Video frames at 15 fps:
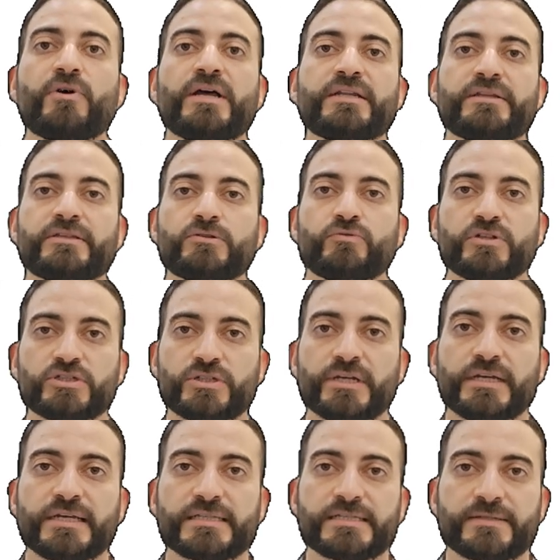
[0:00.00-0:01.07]
one, which
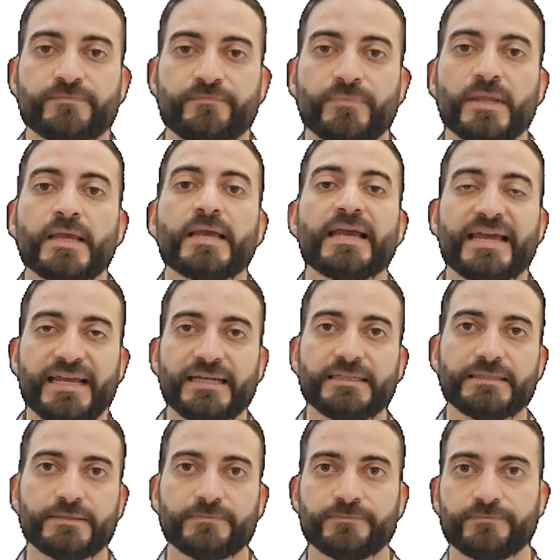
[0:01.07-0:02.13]
is
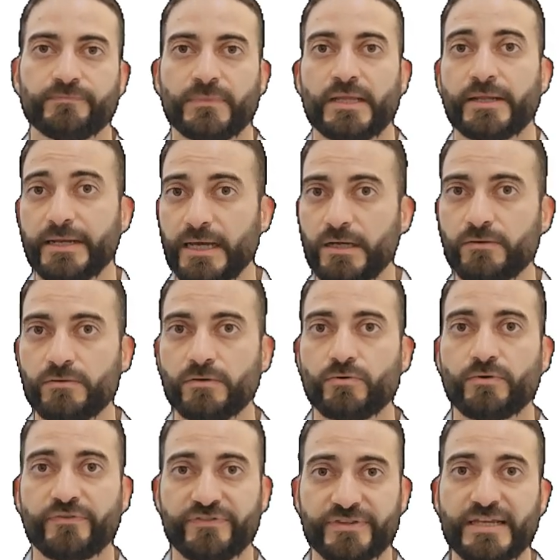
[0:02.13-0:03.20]
8. Now
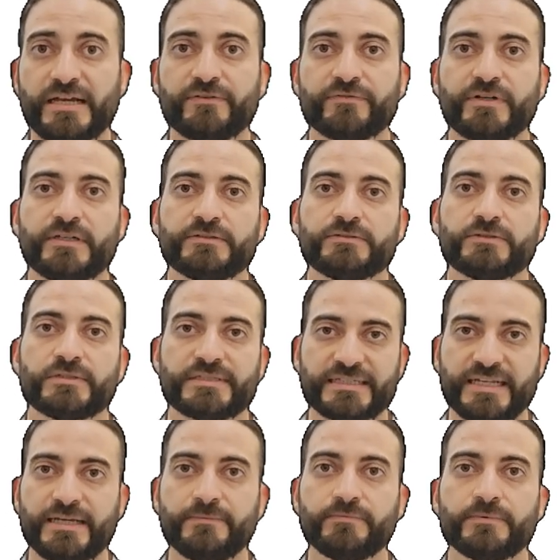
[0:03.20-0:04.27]
the third
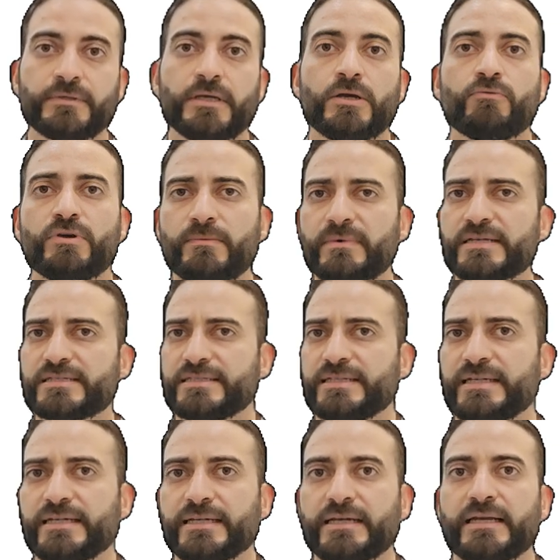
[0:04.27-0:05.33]
step, we must
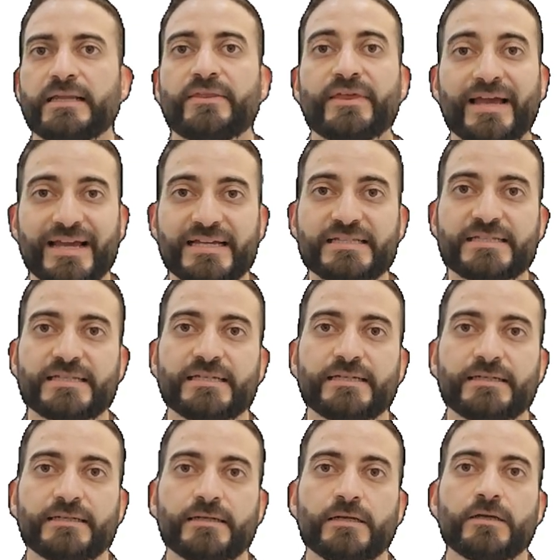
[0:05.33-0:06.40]
take the
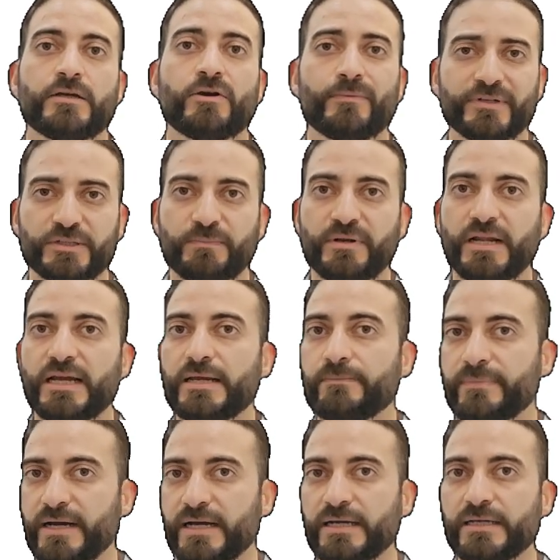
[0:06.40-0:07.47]
answer
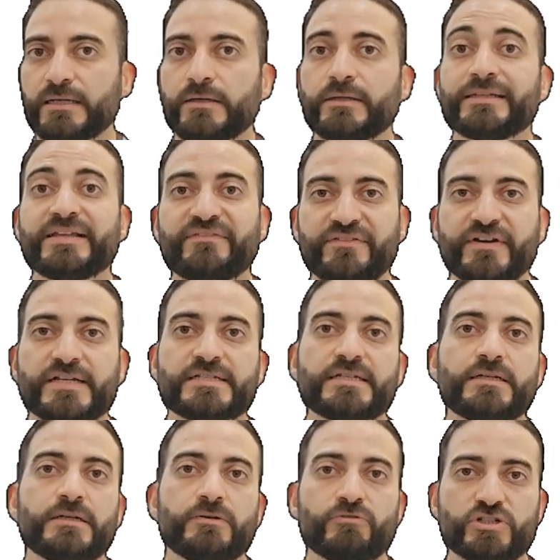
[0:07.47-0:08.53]
multiplied by the
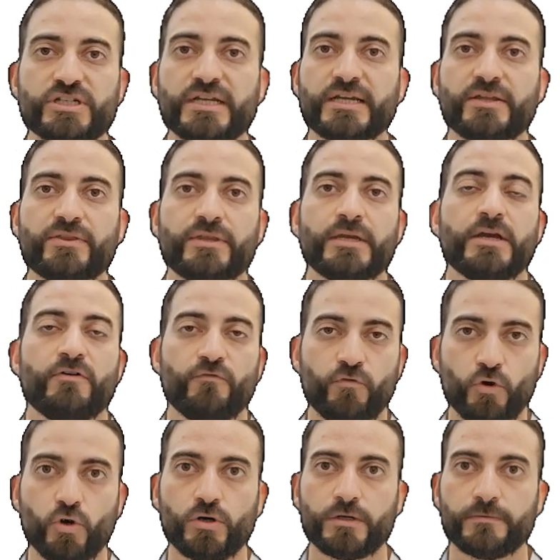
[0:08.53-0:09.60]
divisor, which is
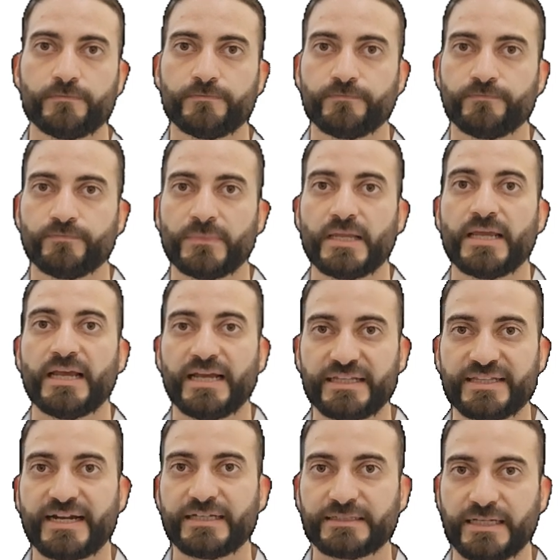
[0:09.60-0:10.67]
4, and
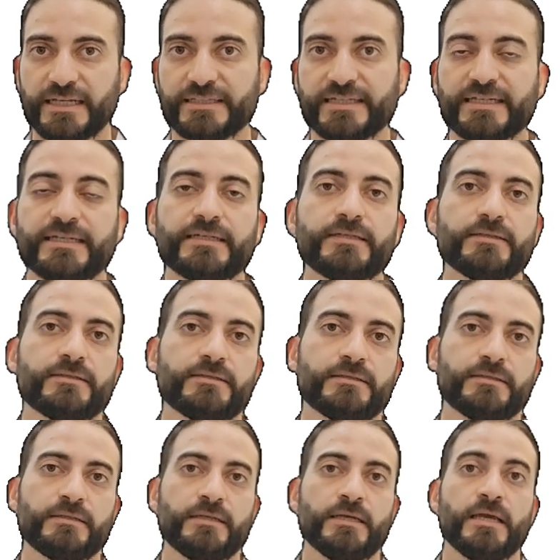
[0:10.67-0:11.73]
write it here.
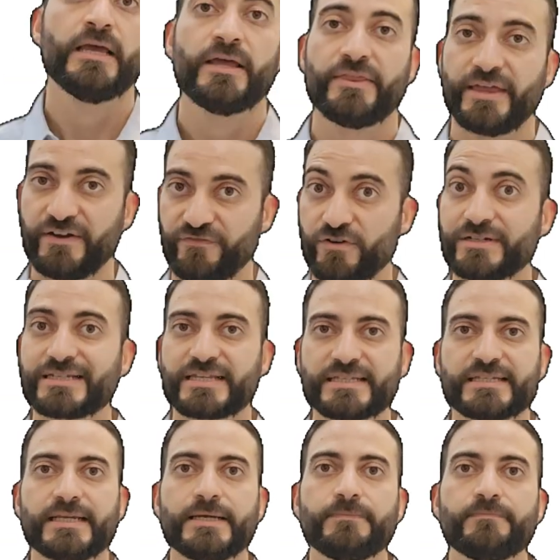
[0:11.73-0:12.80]
The fourth
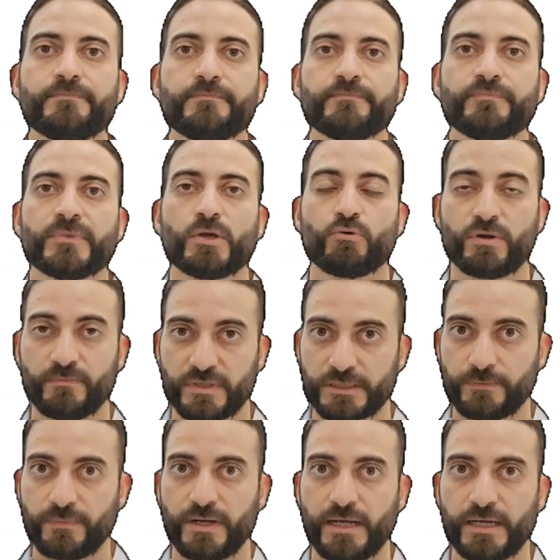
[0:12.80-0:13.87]
step, we
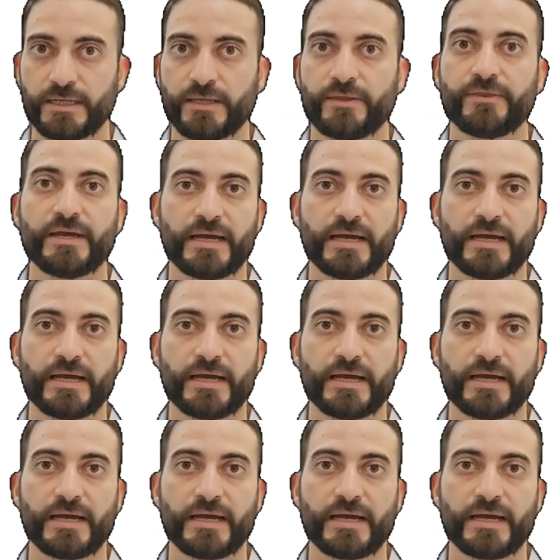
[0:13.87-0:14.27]
multiply